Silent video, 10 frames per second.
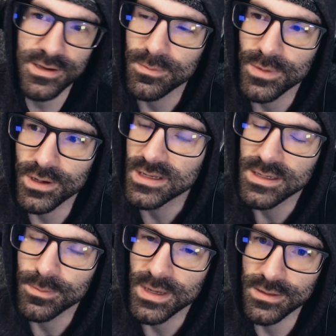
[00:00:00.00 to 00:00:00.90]
but he
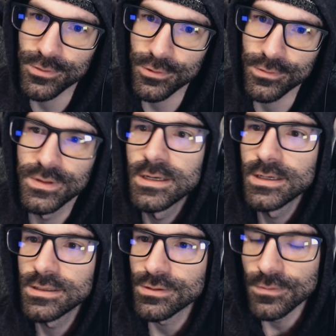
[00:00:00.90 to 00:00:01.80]
didn't make it through
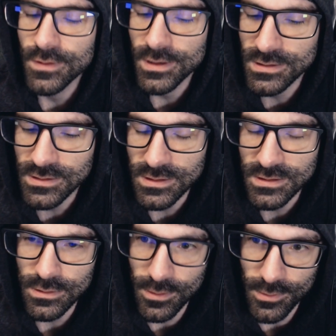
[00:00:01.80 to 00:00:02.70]
to the
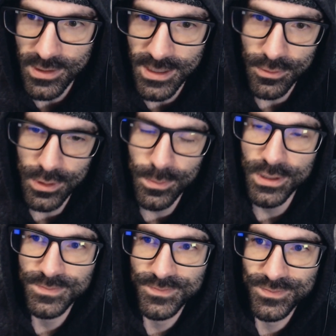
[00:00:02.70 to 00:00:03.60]
solo category. But
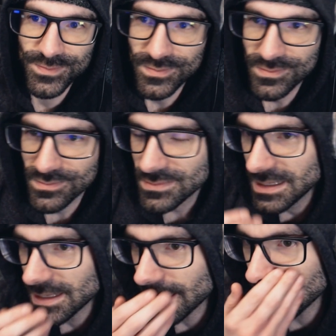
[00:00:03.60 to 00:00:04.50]

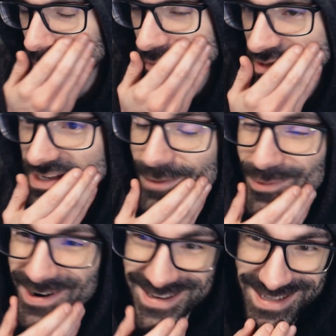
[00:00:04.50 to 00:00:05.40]
yeah, we saw
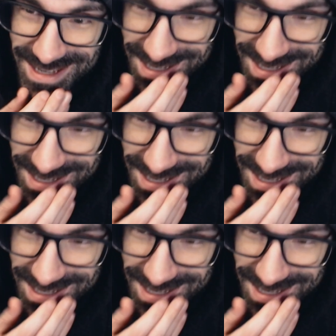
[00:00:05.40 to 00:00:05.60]
what he did